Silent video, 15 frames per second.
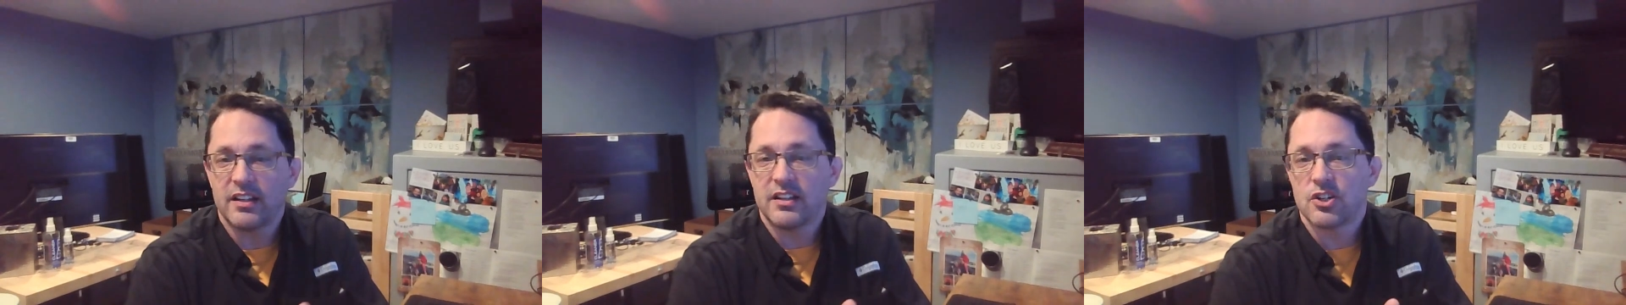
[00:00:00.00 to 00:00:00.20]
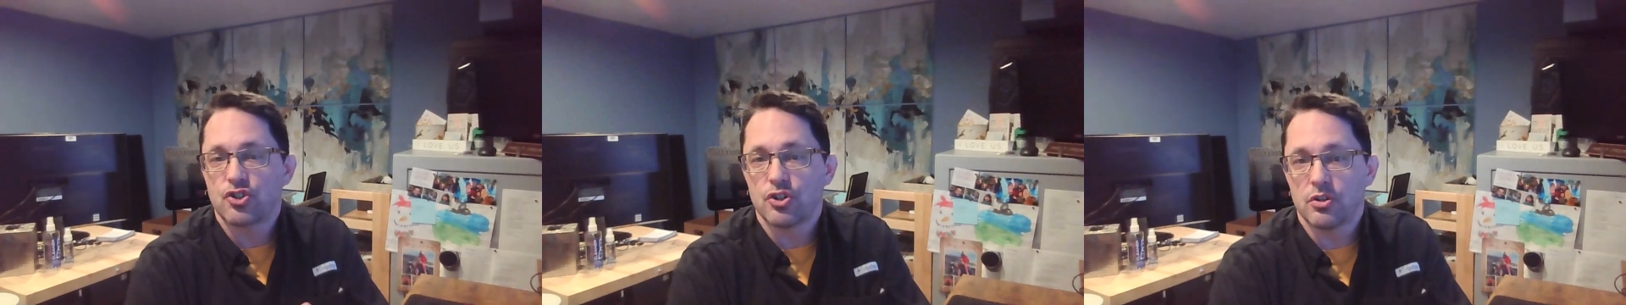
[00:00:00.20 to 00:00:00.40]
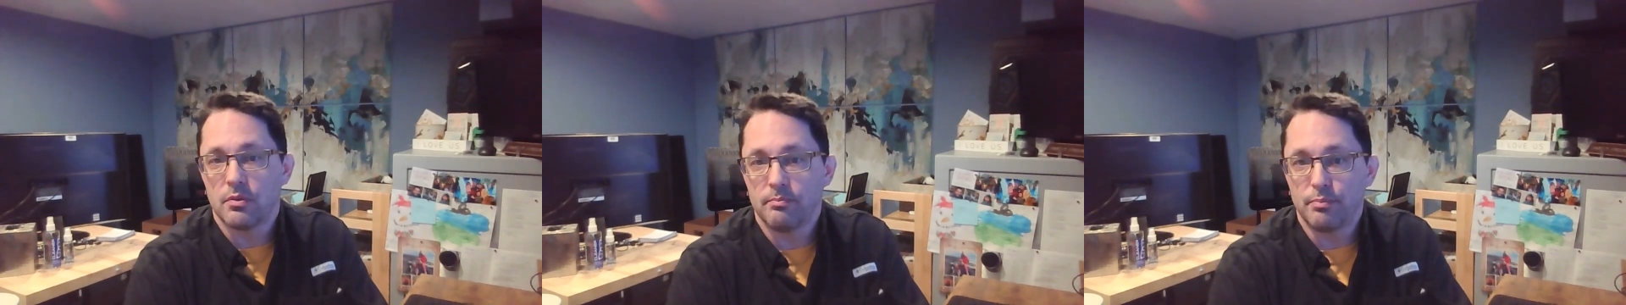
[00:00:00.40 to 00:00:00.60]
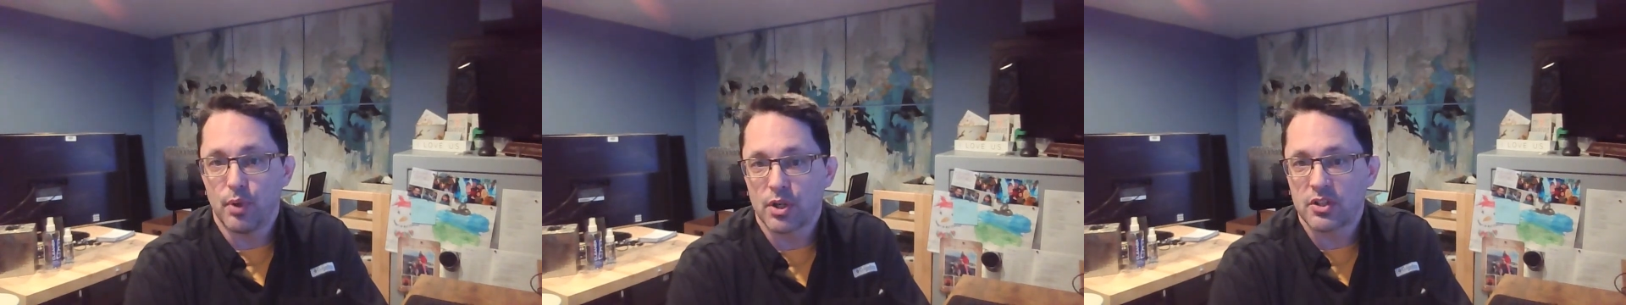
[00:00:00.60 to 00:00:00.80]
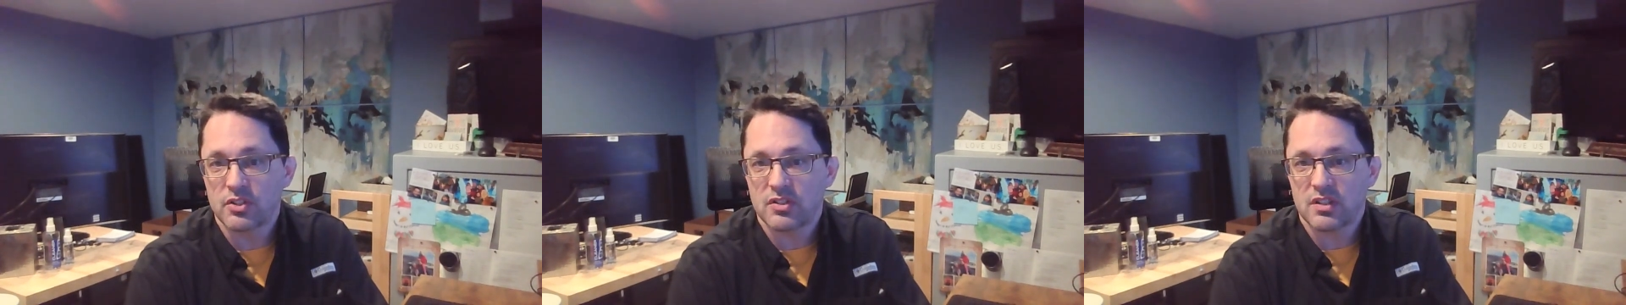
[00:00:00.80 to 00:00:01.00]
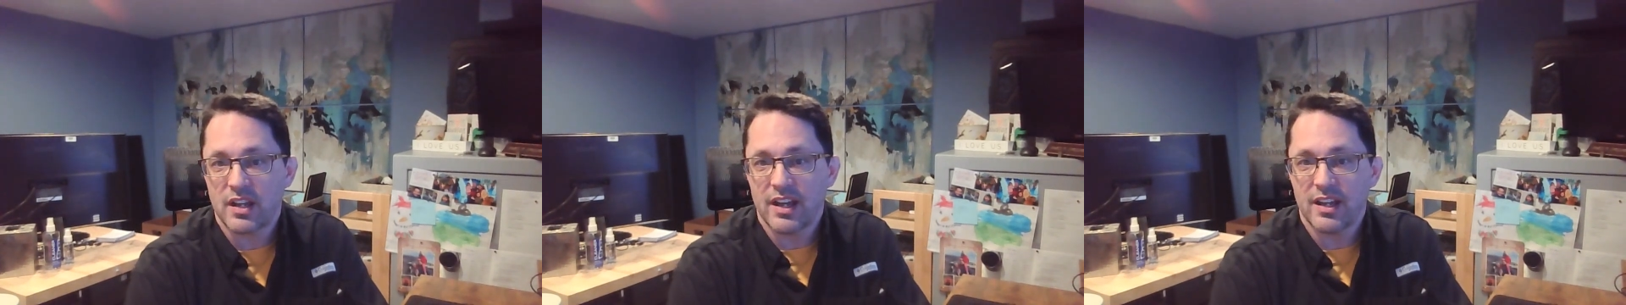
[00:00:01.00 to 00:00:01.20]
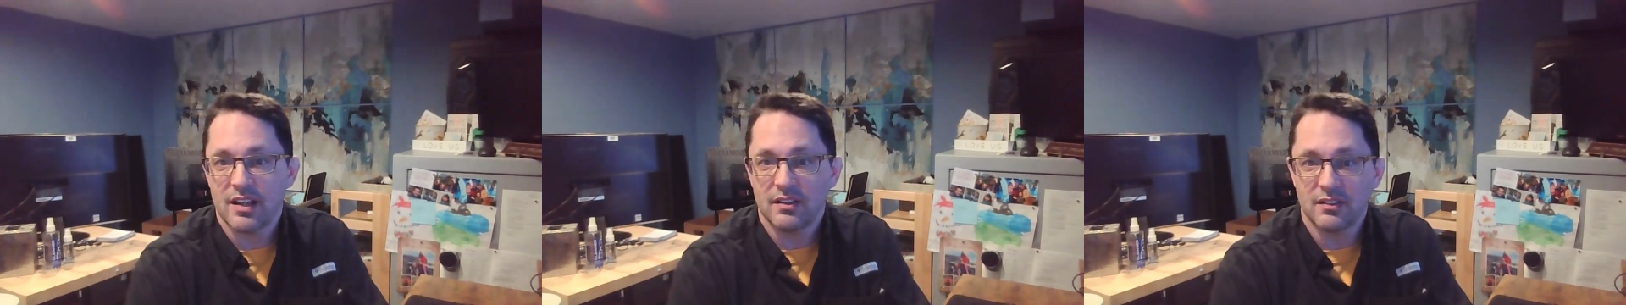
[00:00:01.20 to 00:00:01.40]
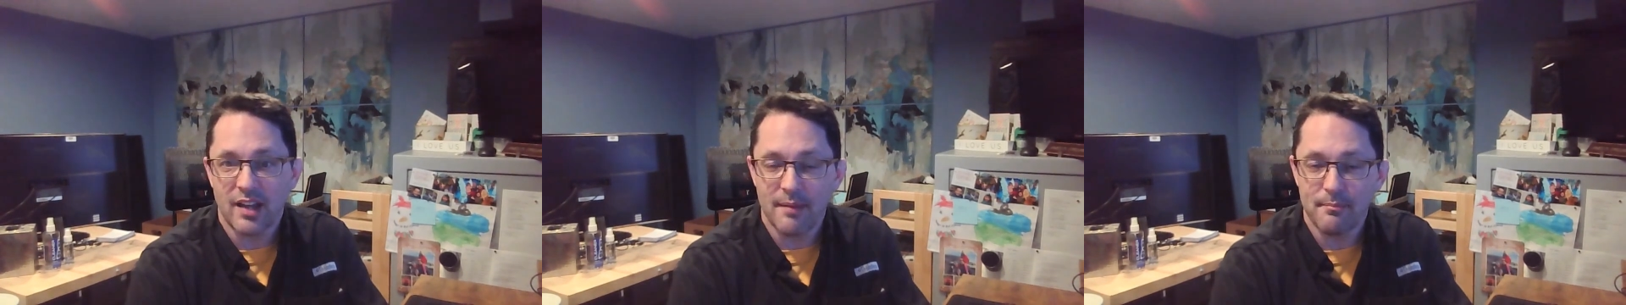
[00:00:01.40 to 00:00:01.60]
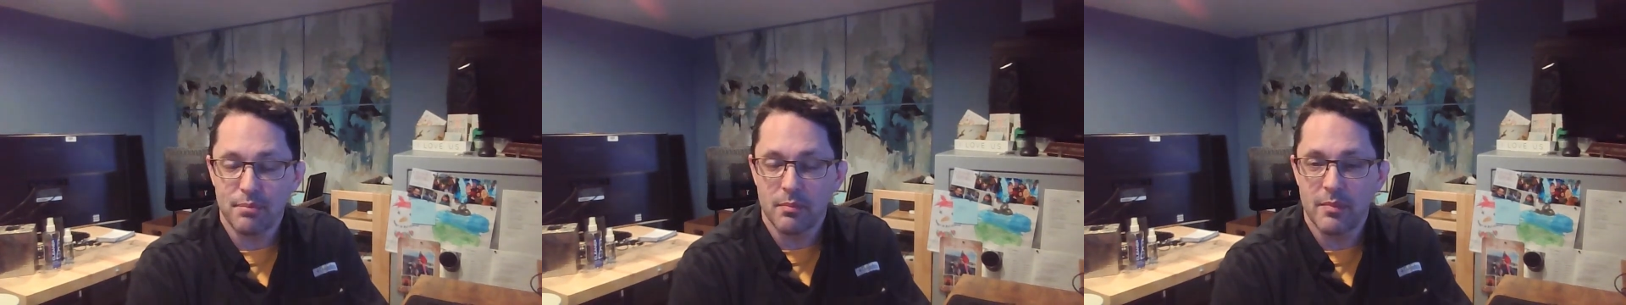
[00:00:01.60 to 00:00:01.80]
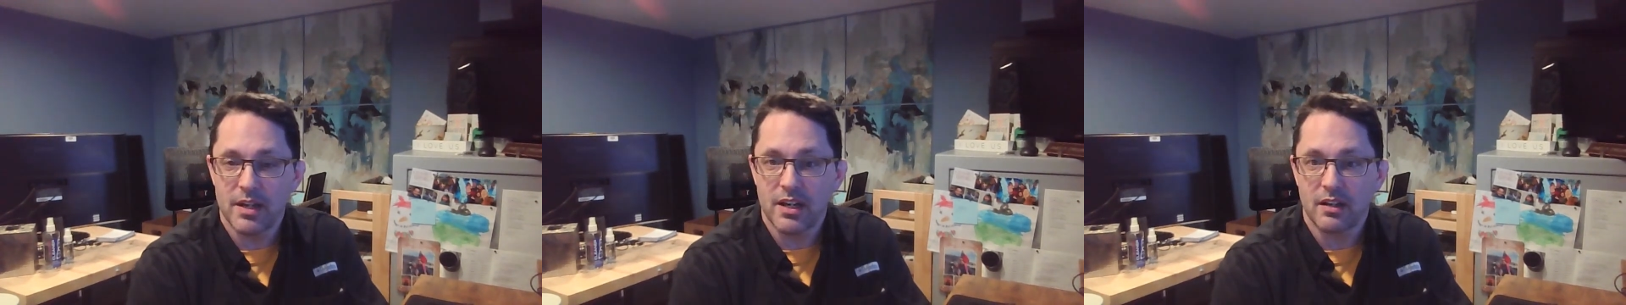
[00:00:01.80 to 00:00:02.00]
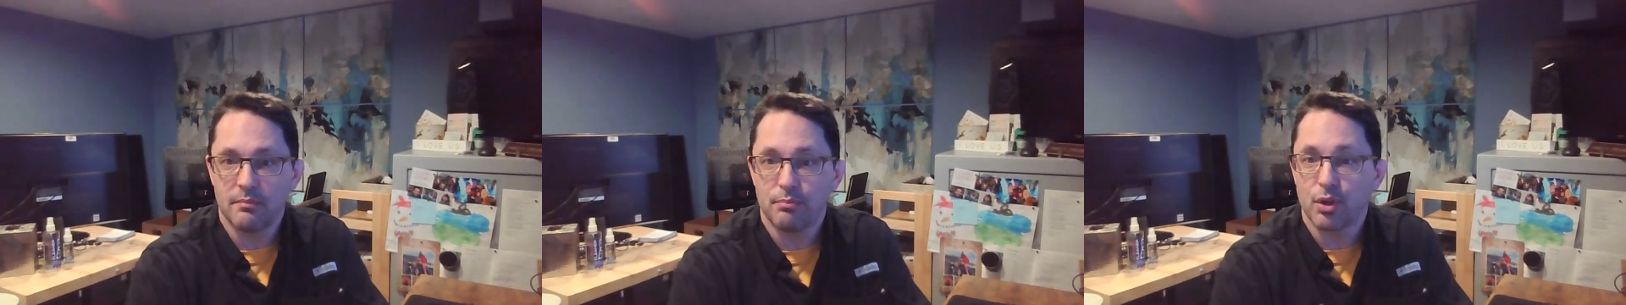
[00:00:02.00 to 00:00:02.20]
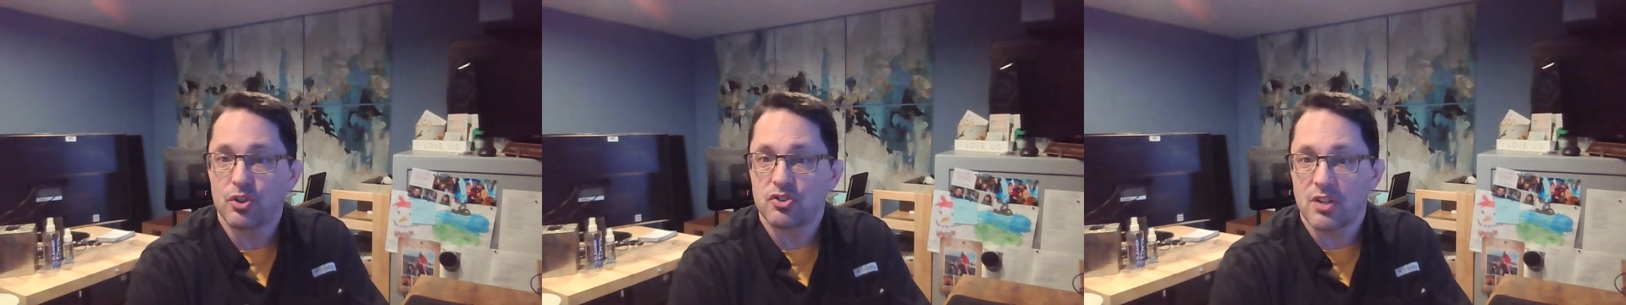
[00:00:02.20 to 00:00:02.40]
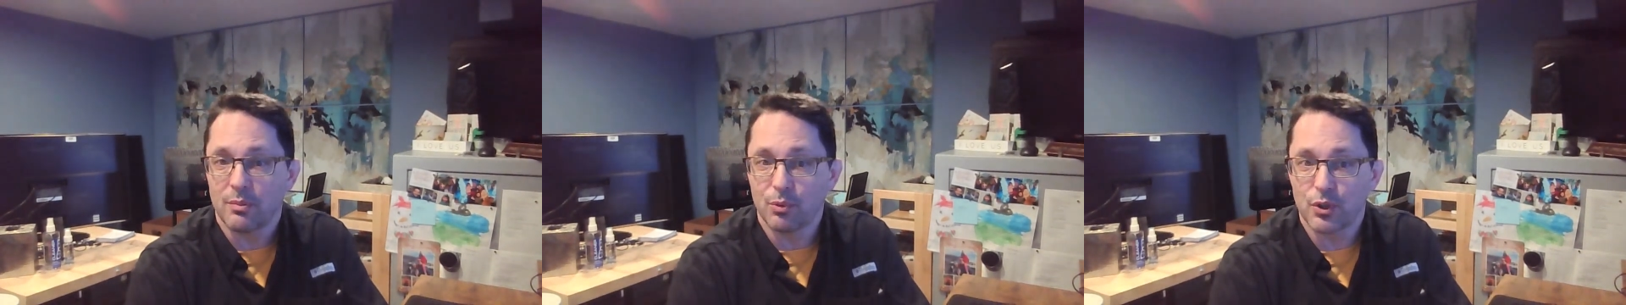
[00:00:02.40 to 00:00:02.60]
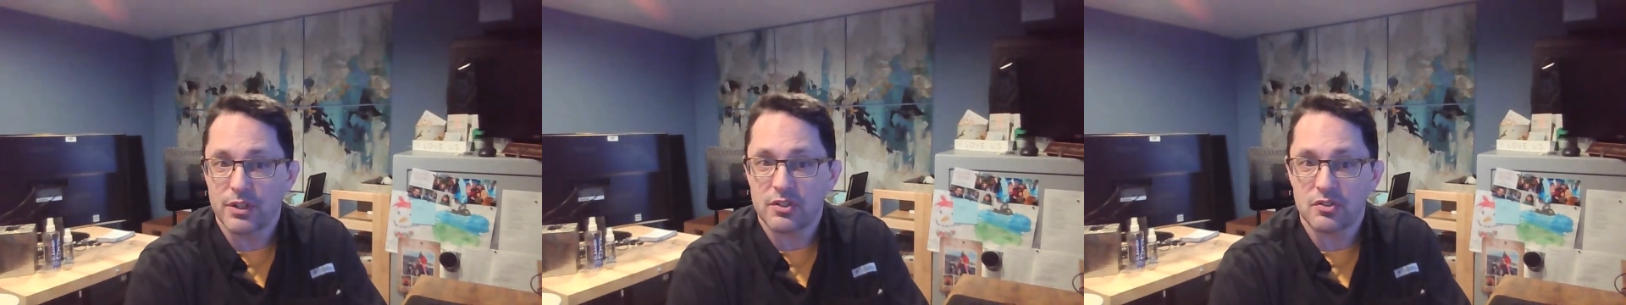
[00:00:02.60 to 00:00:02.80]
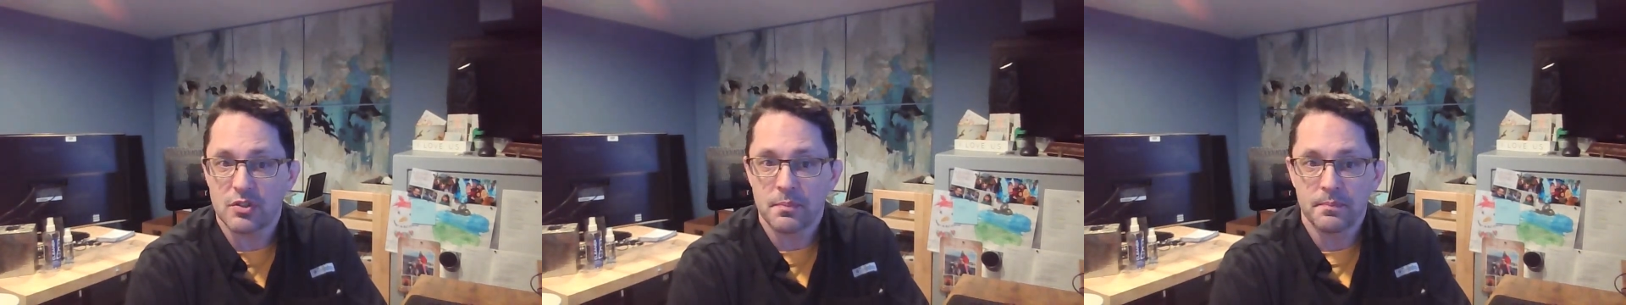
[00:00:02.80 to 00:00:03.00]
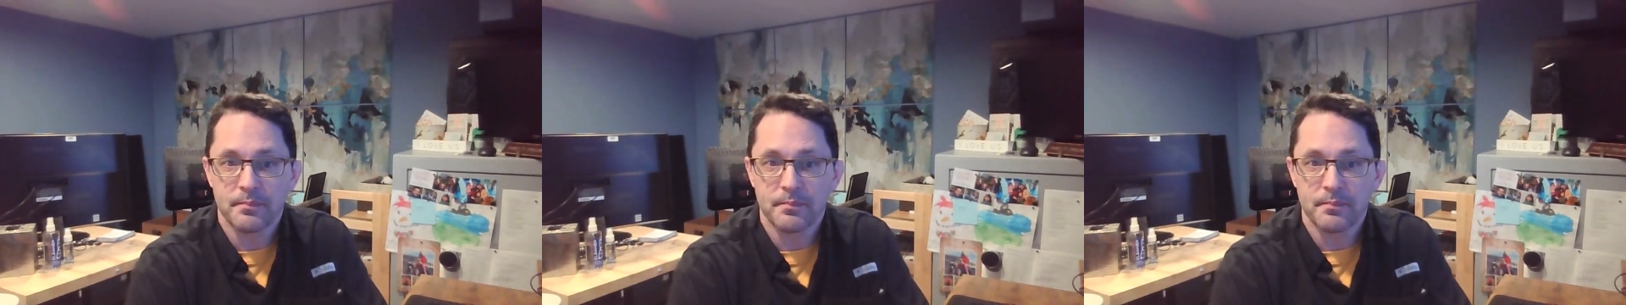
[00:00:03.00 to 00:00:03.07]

additional books and time permitting book summaries.